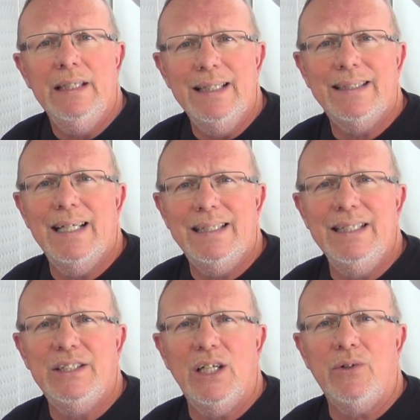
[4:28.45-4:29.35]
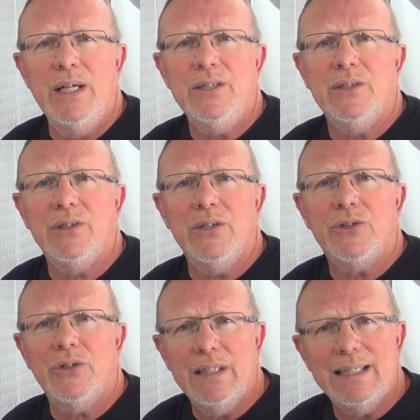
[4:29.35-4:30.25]
is that deceleration
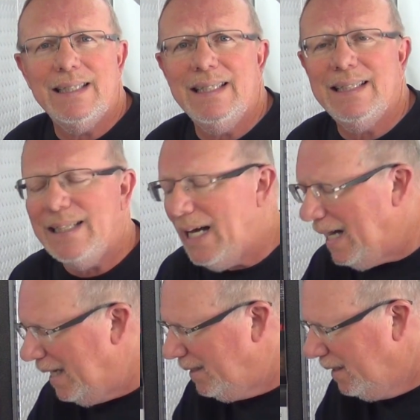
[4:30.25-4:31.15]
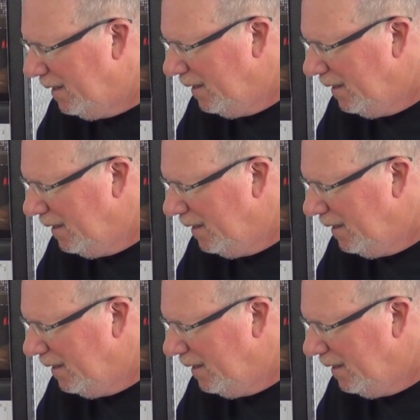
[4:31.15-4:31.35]
sensor, and it's inside,